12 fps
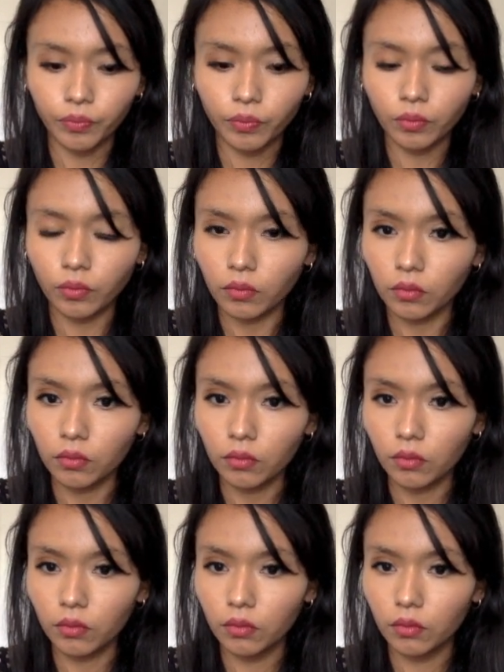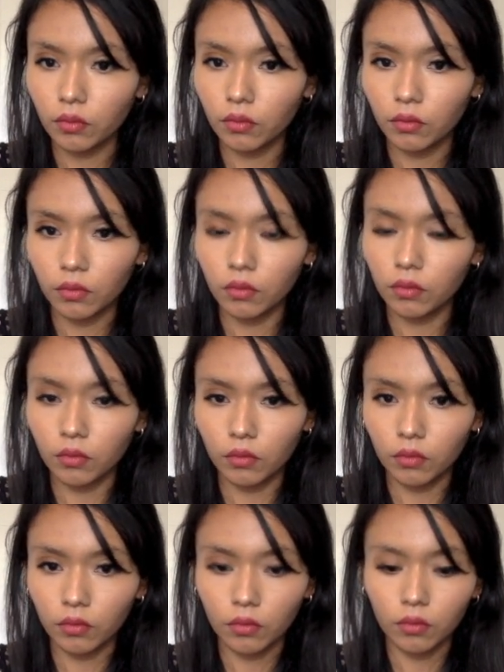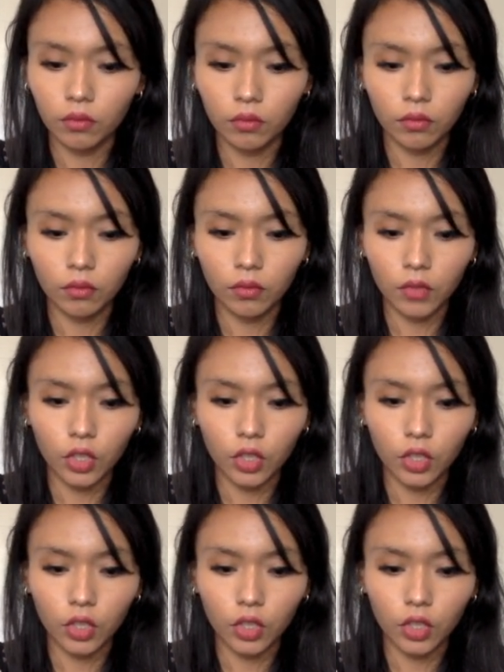Nothing is said.